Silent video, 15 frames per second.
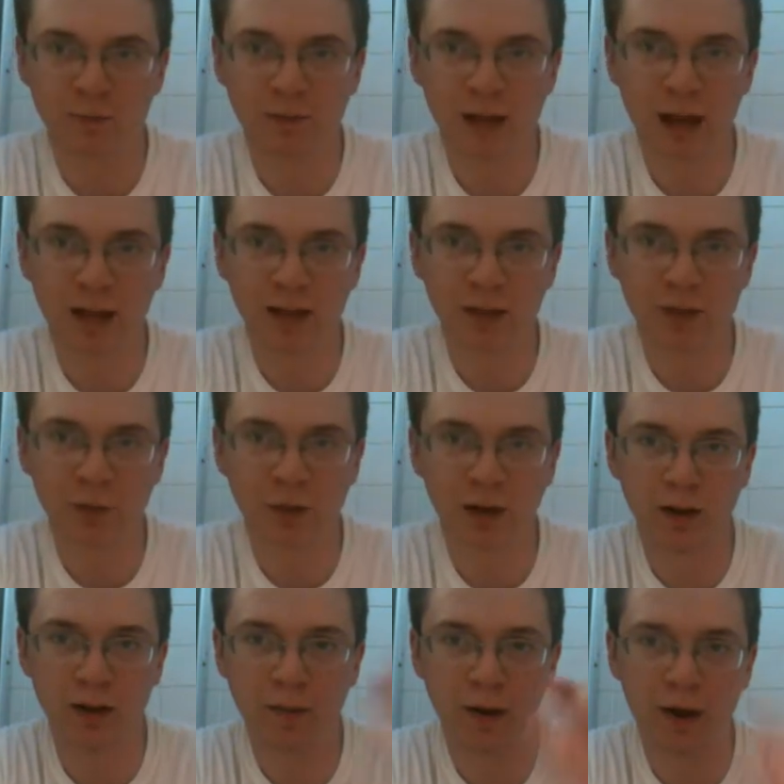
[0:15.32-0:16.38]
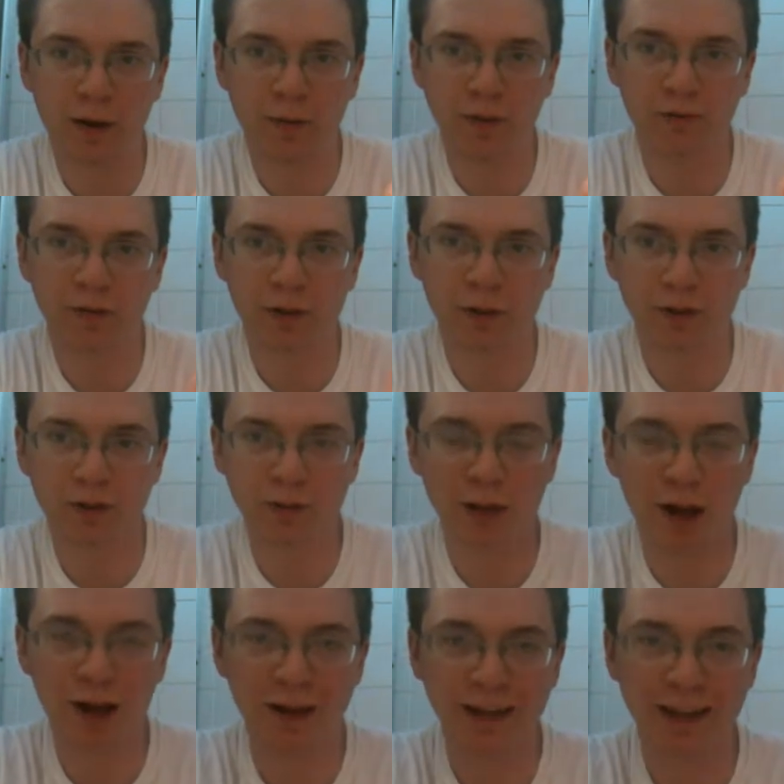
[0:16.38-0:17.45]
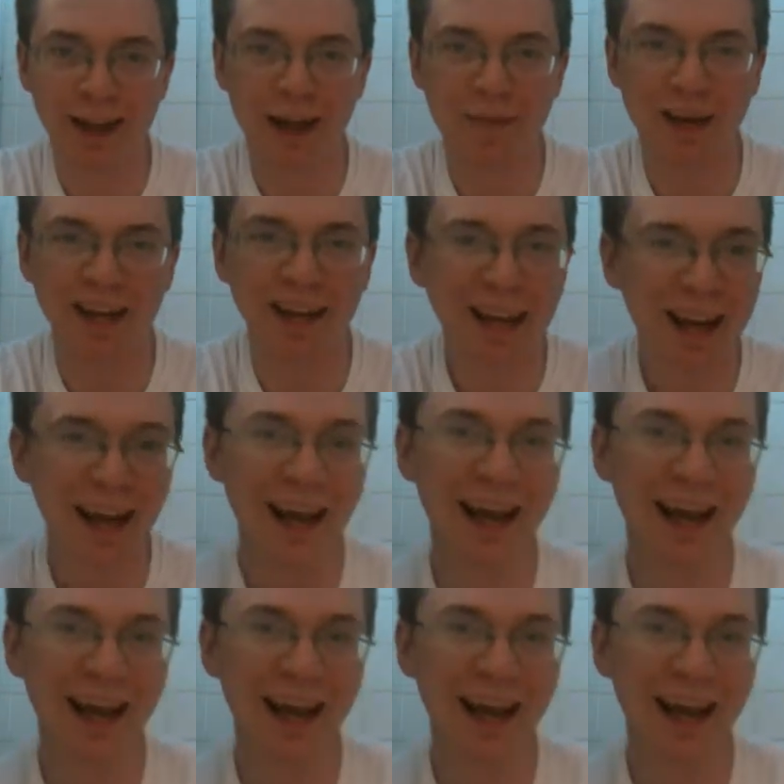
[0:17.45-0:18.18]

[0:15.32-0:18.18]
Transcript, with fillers: That is where the Powerpuff Girls blog came in.